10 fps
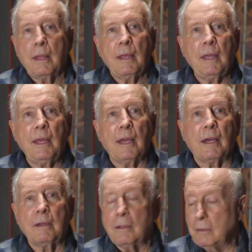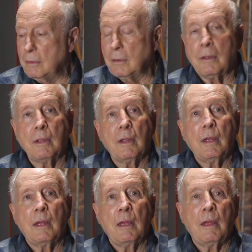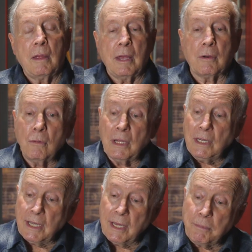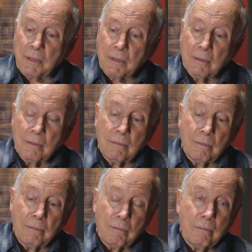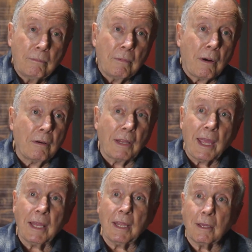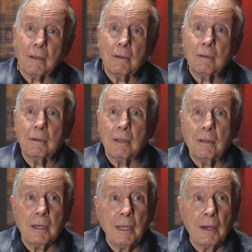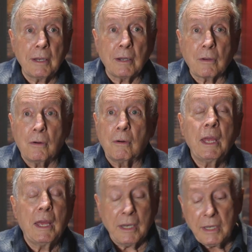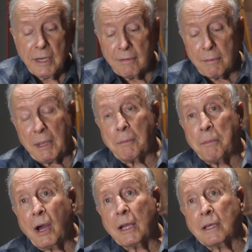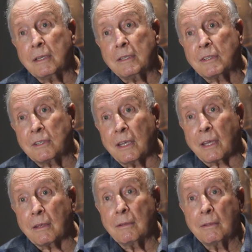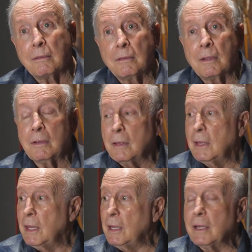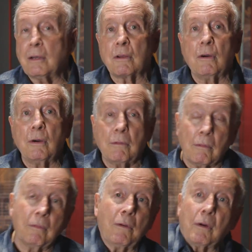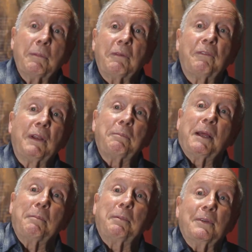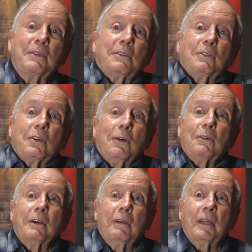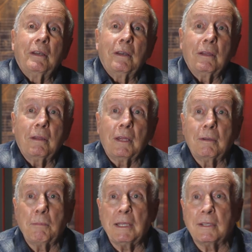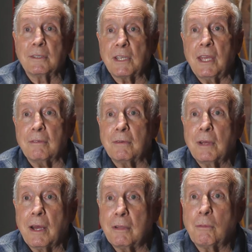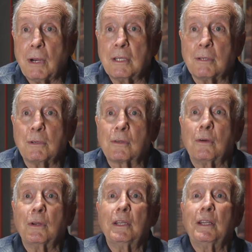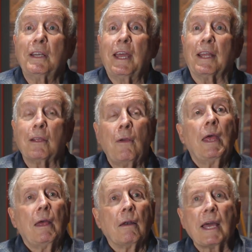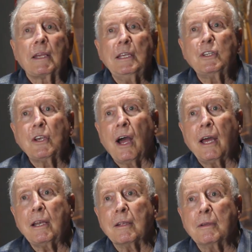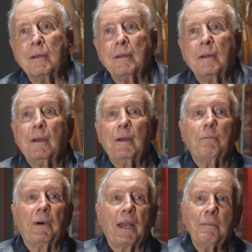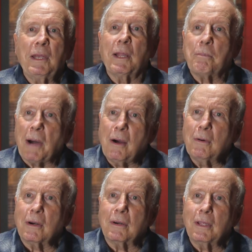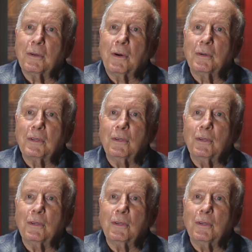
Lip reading: It only dipped, hardly any, and he let it go. And he didn't have a big pocket in his stick. He let it go, and Norman flipped up his shoulder and made the save. Otherwise, it was going in the net. Lucky shot, but I mean the power, you know,